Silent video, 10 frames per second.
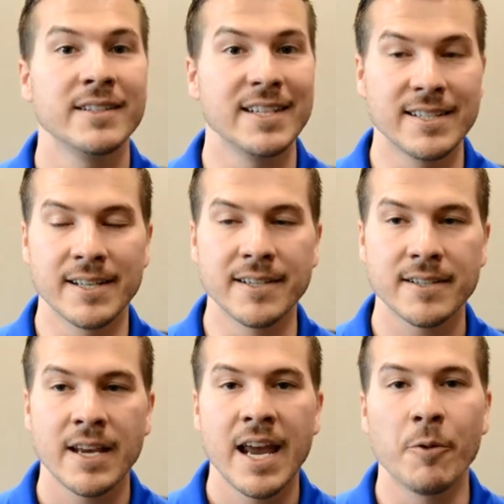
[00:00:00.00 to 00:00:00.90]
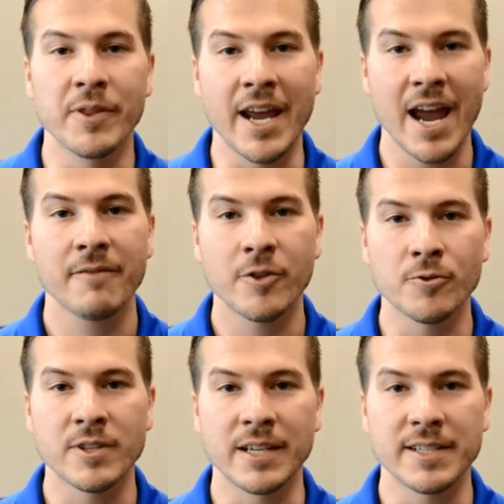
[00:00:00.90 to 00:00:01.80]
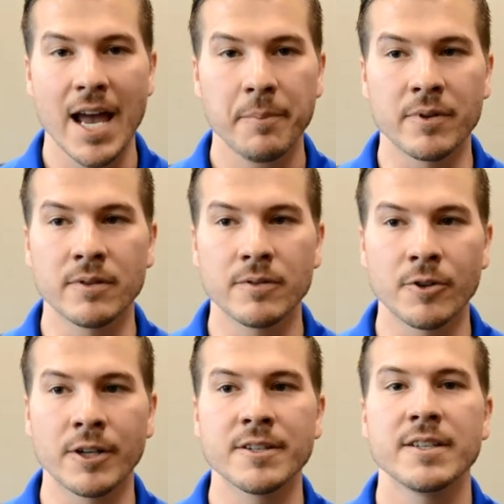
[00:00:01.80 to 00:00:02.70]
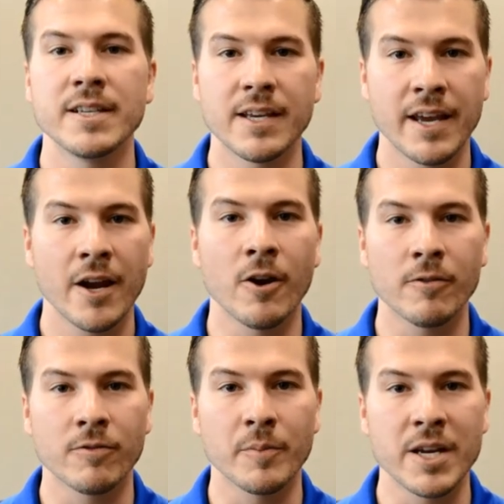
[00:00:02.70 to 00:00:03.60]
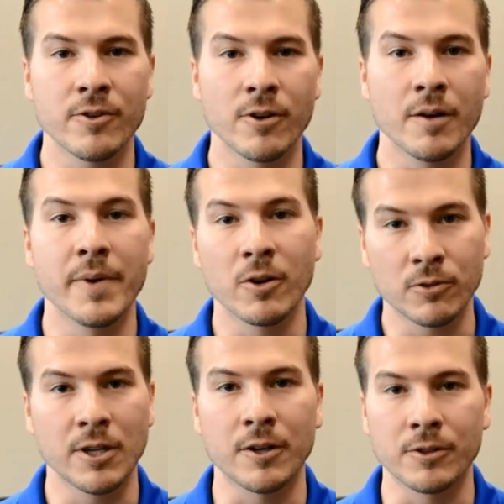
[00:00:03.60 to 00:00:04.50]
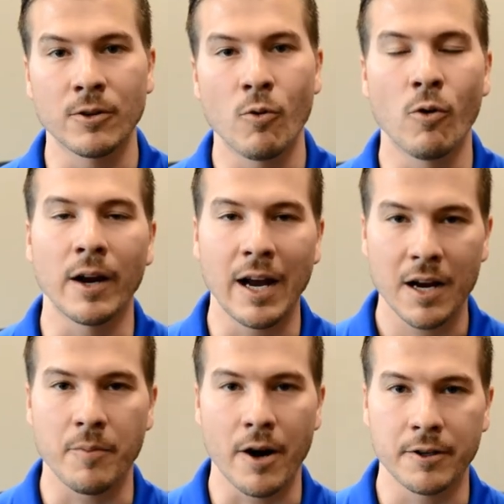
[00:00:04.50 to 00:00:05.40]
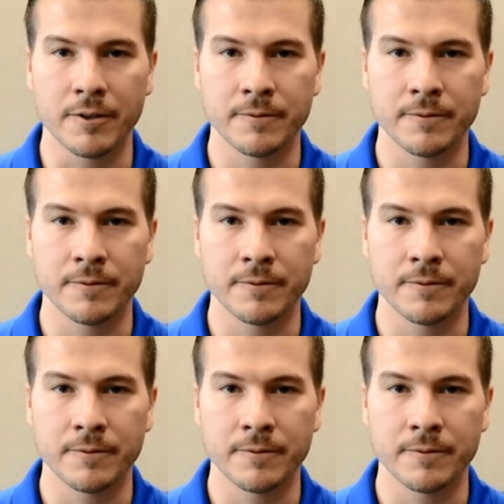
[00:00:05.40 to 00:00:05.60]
dizziness, and when they have those things happen, they're going to seek care from either a medical doctor or a chiropractor.